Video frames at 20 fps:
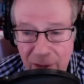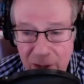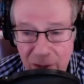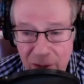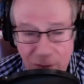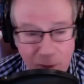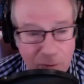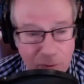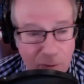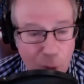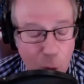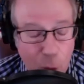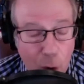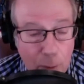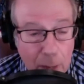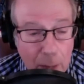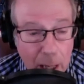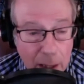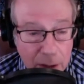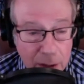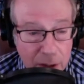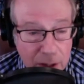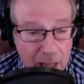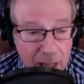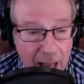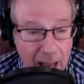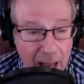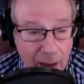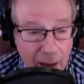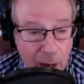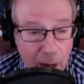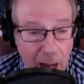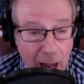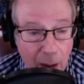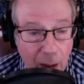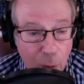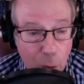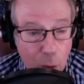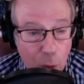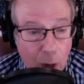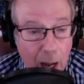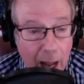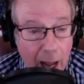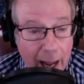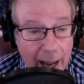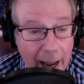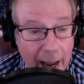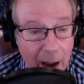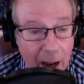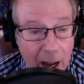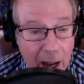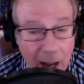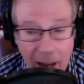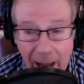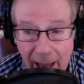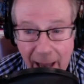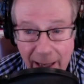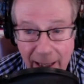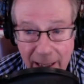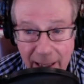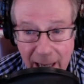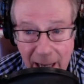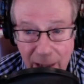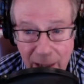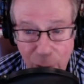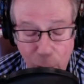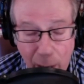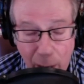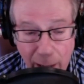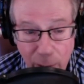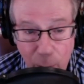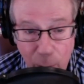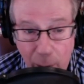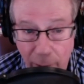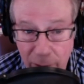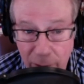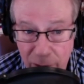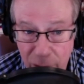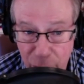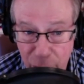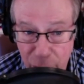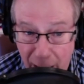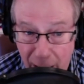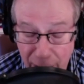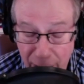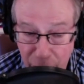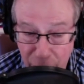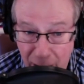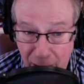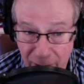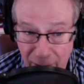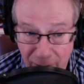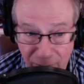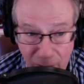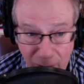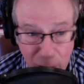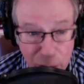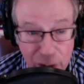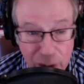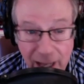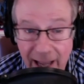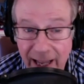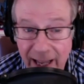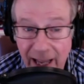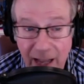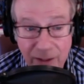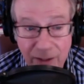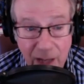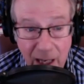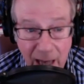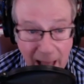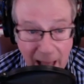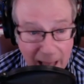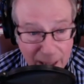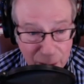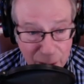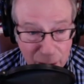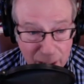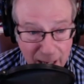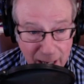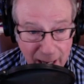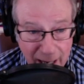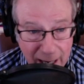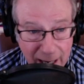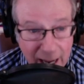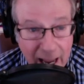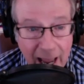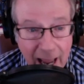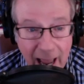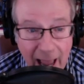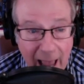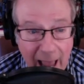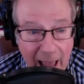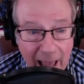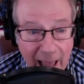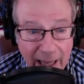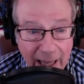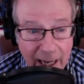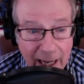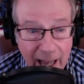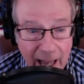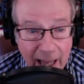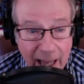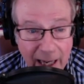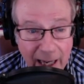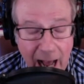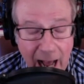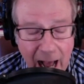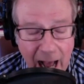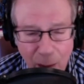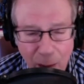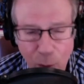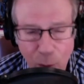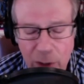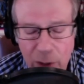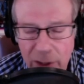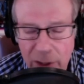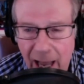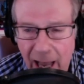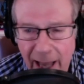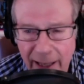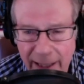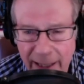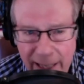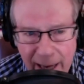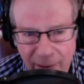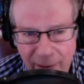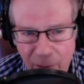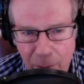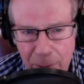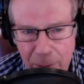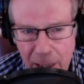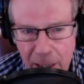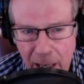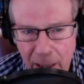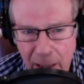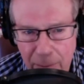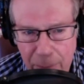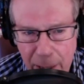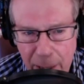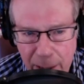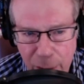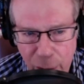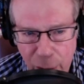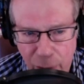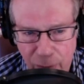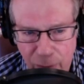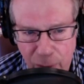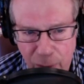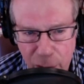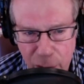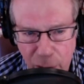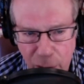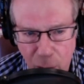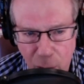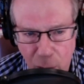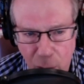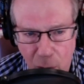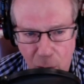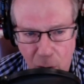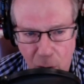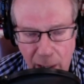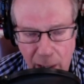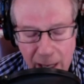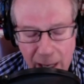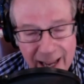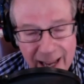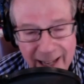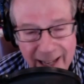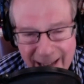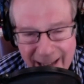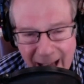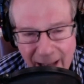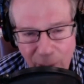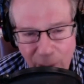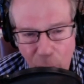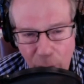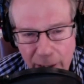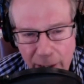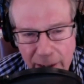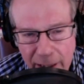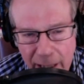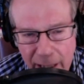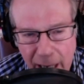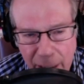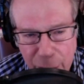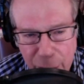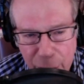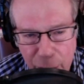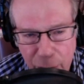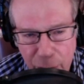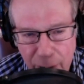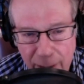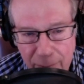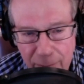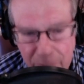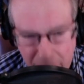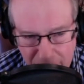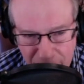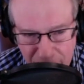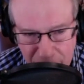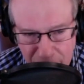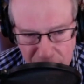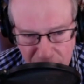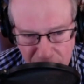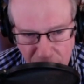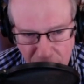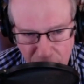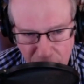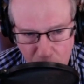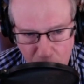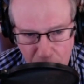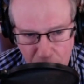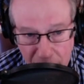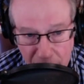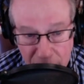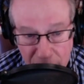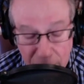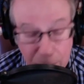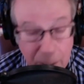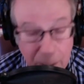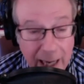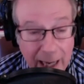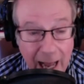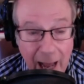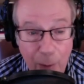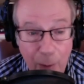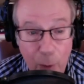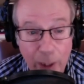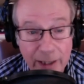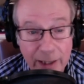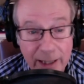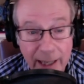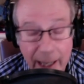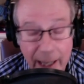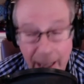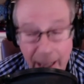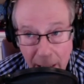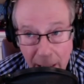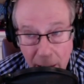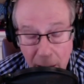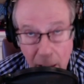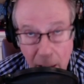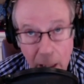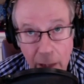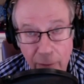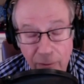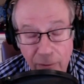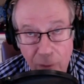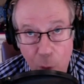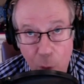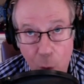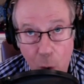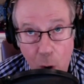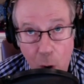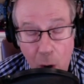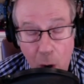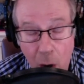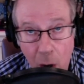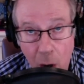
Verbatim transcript: for four months. I, I, I had a contract where I was I shot the first day and the last day. And and I was I'd never been on a picture for so long. Not only did I shoot in Memphis for 4 months, but I went to England for